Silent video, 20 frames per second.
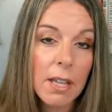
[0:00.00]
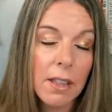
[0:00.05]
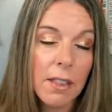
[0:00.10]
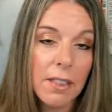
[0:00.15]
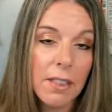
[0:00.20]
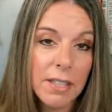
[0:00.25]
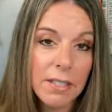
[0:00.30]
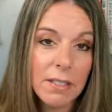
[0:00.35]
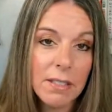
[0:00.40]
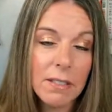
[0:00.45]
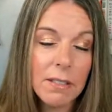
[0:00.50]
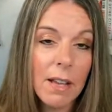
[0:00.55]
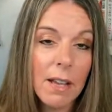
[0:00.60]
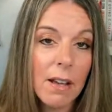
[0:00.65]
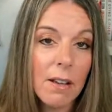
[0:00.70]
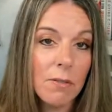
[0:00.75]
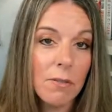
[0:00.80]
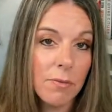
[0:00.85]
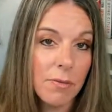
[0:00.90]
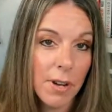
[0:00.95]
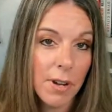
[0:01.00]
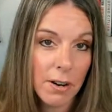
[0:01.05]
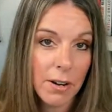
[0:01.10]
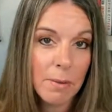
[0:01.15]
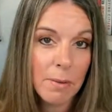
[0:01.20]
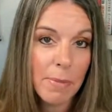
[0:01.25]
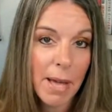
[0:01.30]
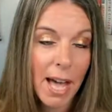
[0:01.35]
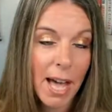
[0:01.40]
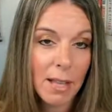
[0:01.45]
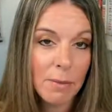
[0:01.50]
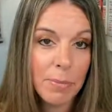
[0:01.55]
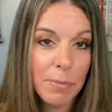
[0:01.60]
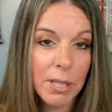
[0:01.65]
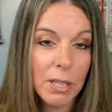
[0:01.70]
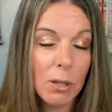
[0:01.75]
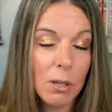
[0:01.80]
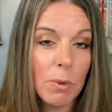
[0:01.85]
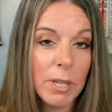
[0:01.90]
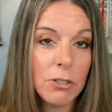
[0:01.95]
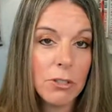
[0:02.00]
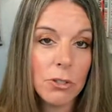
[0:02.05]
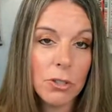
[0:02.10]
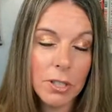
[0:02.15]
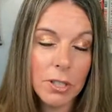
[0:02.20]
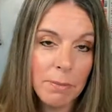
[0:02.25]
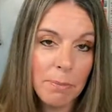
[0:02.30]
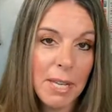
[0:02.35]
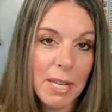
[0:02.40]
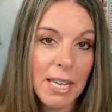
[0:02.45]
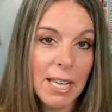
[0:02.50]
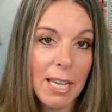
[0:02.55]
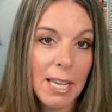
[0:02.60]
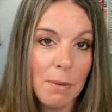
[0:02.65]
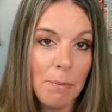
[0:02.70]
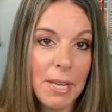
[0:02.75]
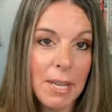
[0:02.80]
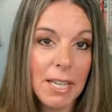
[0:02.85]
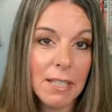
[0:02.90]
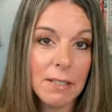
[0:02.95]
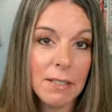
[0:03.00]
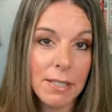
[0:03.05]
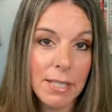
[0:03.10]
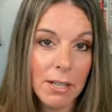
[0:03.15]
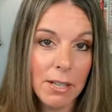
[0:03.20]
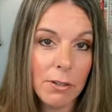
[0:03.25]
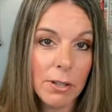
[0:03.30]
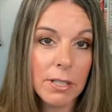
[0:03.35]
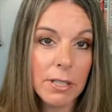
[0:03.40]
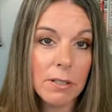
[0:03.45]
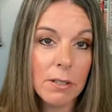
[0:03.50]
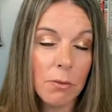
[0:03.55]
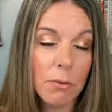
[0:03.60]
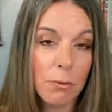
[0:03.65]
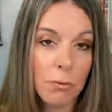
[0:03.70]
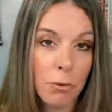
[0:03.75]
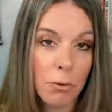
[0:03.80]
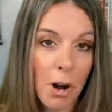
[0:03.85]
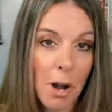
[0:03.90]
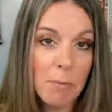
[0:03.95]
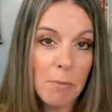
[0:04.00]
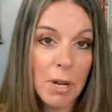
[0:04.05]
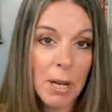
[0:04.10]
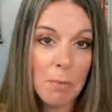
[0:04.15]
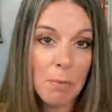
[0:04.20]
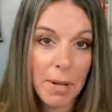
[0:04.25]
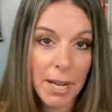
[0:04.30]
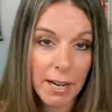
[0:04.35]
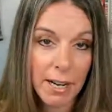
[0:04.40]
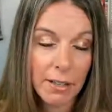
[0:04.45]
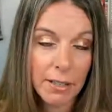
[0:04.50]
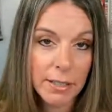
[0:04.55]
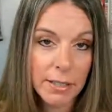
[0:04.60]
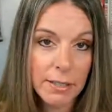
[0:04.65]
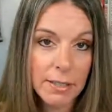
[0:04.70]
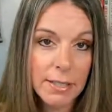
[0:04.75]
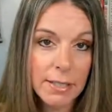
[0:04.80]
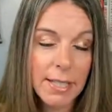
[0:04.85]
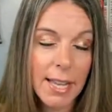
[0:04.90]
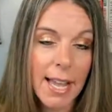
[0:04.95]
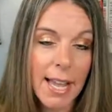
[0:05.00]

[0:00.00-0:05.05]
This is a very bad bill. We shouldn't be keeping secrets from parents.